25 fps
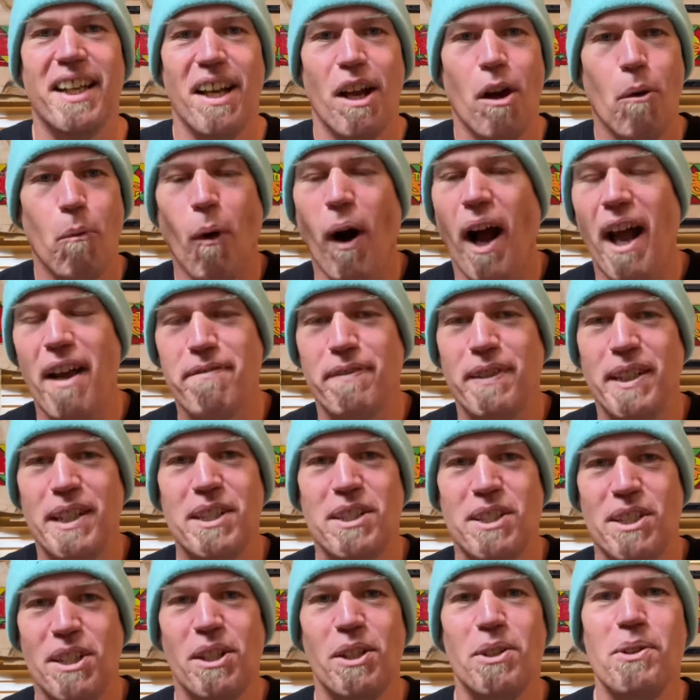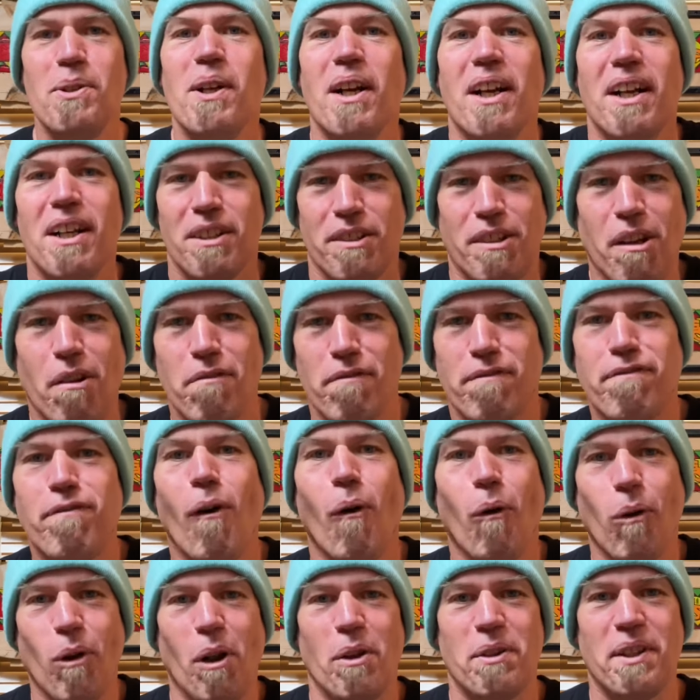whatever you do, don't
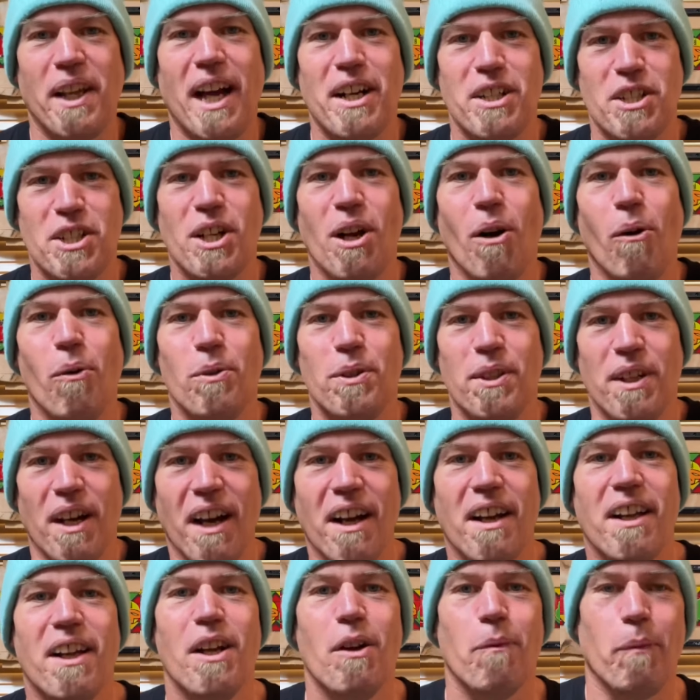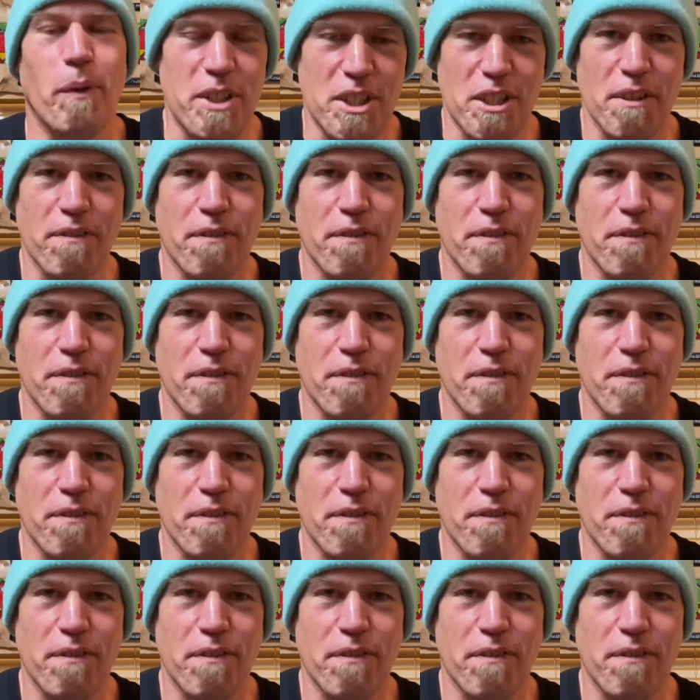fall on that shoulder, which of